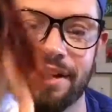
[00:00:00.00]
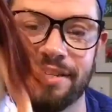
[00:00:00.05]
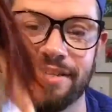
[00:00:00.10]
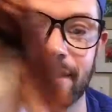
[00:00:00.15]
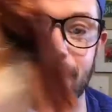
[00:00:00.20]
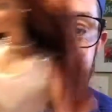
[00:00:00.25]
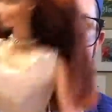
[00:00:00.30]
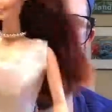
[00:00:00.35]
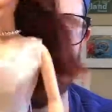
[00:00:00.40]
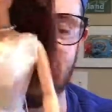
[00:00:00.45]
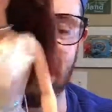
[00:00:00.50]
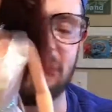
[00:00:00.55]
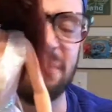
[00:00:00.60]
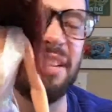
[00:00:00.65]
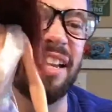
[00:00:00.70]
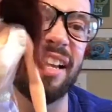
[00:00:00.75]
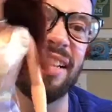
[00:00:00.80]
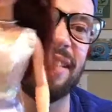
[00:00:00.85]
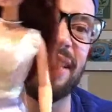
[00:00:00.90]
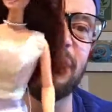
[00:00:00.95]
a time because they're,
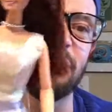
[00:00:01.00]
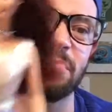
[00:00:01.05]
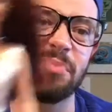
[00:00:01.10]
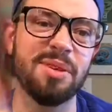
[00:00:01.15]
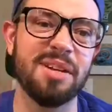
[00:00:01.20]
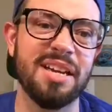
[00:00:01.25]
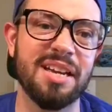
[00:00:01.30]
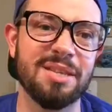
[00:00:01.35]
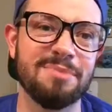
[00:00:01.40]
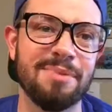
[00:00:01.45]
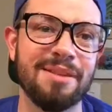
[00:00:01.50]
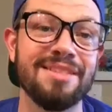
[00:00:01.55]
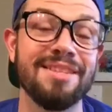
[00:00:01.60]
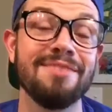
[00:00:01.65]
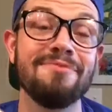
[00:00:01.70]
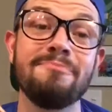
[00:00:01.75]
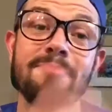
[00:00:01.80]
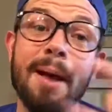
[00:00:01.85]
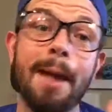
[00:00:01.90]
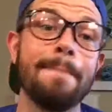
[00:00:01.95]
like I said, they're pretty expensive.
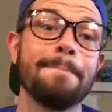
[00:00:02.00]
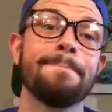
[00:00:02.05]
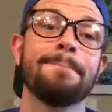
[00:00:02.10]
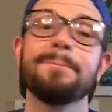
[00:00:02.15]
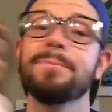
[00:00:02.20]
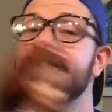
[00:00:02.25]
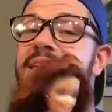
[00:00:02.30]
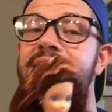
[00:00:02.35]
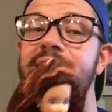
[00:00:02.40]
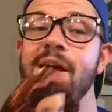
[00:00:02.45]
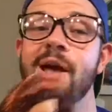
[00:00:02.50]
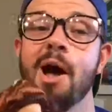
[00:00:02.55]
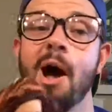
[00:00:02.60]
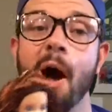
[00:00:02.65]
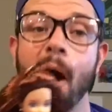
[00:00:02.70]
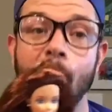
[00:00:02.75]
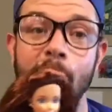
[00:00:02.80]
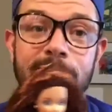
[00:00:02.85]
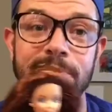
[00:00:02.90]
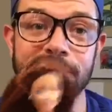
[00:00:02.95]
But
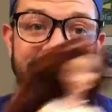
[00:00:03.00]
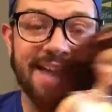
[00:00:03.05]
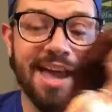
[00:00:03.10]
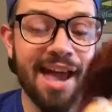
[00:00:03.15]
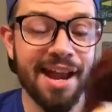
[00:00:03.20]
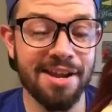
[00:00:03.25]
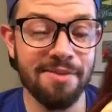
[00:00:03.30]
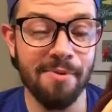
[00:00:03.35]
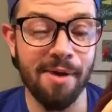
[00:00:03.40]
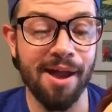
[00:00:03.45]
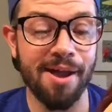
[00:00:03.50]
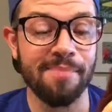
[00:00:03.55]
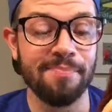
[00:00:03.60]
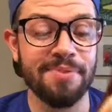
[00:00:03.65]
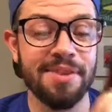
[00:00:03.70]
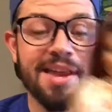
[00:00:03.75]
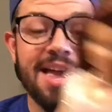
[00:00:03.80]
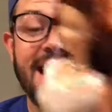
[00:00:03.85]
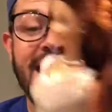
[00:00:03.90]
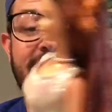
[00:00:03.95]
hopefully. Anyway,
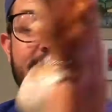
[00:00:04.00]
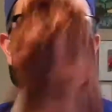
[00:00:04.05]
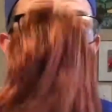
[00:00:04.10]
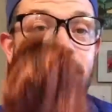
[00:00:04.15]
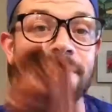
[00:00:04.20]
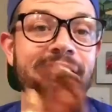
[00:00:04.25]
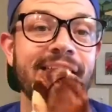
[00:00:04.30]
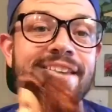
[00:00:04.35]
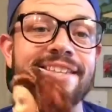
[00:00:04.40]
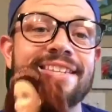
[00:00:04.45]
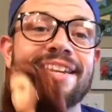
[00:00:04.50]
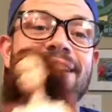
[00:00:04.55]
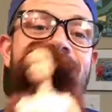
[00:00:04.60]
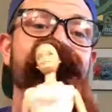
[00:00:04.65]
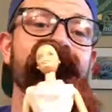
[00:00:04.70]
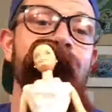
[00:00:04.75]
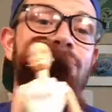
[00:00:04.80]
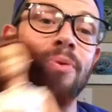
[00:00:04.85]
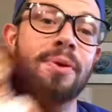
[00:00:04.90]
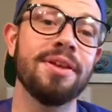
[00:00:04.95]
I hope you guys
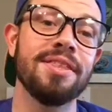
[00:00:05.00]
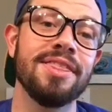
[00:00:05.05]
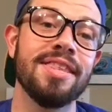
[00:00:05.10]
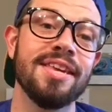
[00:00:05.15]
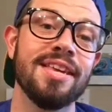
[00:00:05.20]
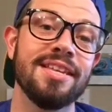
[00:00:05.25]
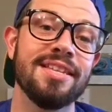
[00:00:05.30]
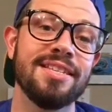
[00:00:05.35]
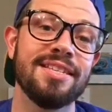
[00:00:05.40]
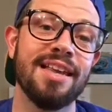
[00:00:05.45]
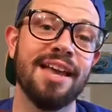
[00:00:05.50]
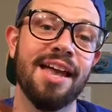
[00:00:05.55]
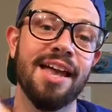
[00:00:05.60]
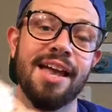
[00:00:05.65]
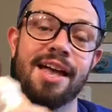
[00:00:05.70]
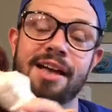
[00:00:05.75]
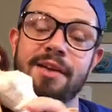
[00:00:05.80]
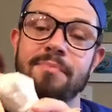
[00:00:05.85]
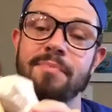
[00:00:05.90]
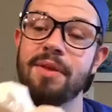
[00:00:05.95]
enjoyed this.
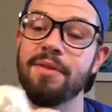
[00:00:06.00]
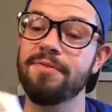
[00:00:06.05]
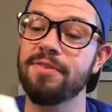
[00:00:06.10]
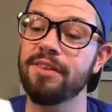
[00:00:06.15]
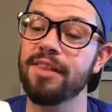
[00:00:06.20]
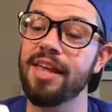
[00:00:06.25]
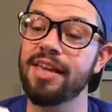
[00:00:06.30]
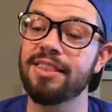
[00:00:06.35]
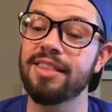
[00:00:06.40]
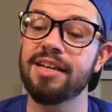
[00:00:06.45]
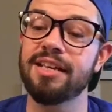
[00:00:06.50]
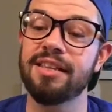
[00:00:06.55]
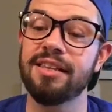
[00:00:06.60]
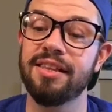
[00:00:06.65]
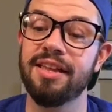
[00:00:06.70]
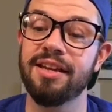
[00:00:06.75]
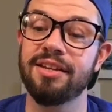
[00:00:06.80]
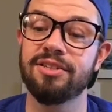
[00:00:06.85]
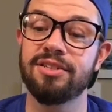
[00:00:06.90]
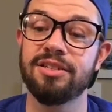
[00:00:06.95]
Um, if you like the
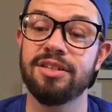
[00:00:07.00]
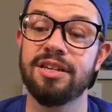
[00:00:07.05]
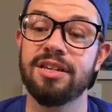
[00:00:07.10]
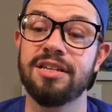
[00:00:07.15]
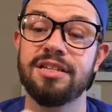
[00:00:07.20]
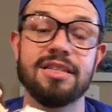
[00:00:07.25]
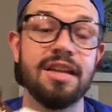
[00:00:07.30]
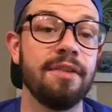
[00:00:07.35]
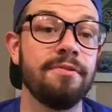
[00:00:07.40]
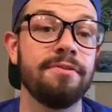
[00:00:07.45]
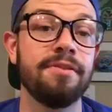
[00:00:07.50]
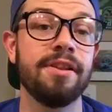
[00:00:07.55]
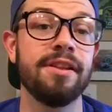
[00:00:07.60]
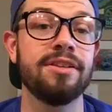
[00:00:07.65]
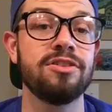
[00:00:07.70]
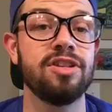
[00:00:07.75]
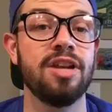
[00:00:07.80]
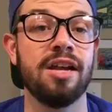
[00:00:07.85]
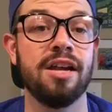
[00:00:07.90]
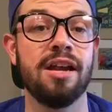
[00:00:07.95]
collection,
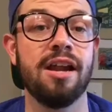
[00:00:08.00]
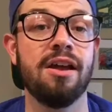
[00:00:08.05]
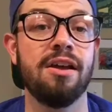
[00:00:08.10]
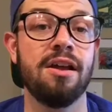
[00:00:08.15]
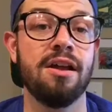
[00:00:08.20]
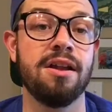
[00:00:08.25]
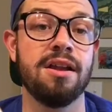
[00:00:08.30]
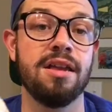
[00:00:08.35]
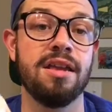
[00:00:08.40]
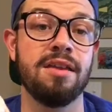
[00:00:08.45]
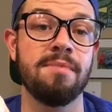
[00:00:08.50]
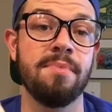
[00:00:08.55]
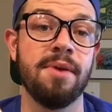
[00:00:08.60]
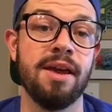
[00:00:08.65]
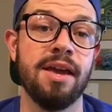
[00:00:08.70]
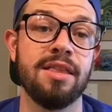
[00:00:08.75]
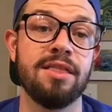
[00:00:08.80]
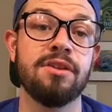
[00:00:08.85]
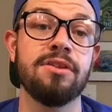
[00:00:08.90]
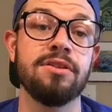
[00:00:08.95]
definitely check it out on
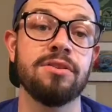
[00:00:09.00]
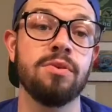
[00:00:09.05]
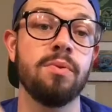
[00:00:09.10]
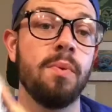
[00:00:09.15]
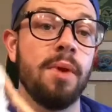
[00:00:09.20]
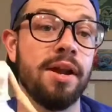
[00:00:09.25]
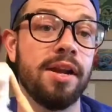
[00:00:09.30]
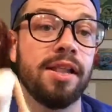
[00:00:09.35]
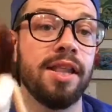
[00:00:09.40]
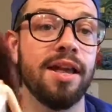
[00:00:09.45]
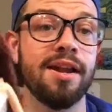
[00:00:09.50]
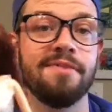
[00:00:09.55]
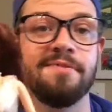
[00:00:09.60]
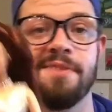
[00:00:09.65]
eBay. There's quite a lot